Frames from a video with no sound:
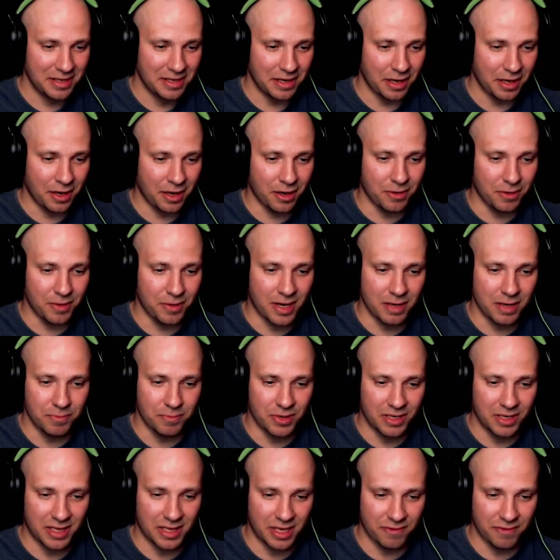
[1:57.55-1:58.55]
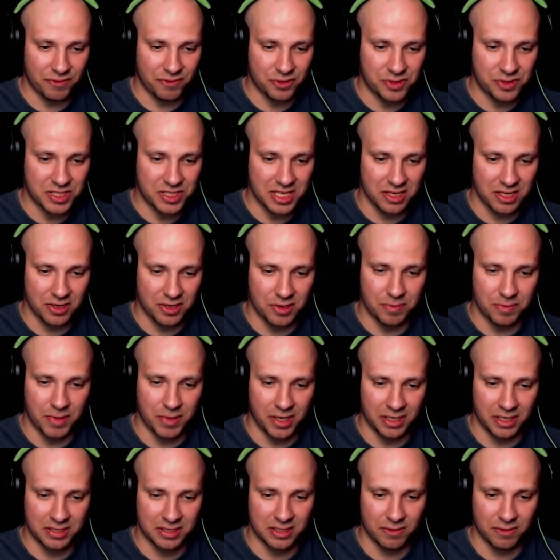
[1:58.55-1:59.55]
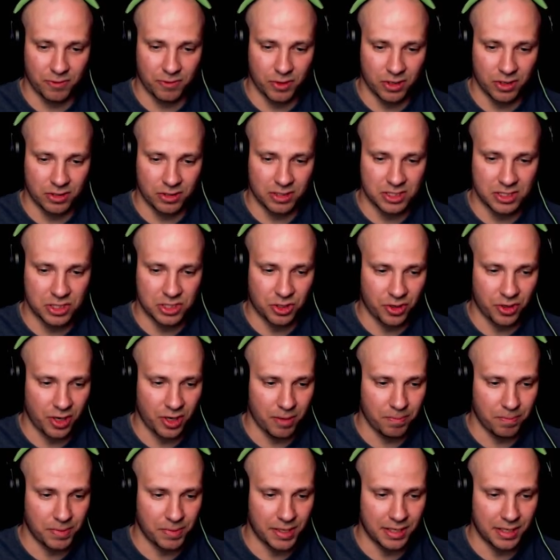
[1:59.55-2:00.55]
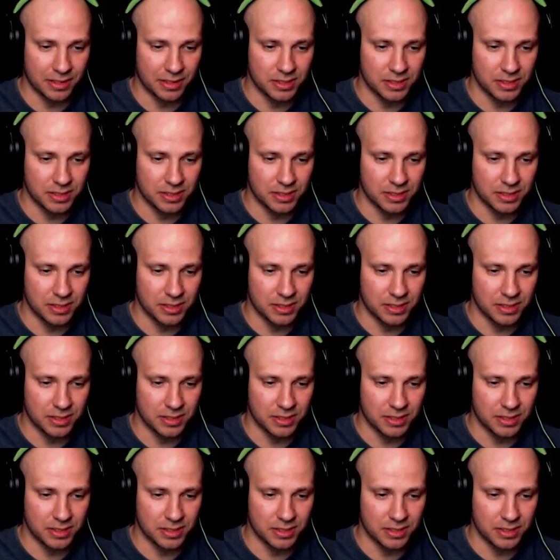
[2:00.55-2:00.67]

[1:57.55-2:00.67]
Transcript: Oh, I'm relieved to see you. My entire world is crumbling.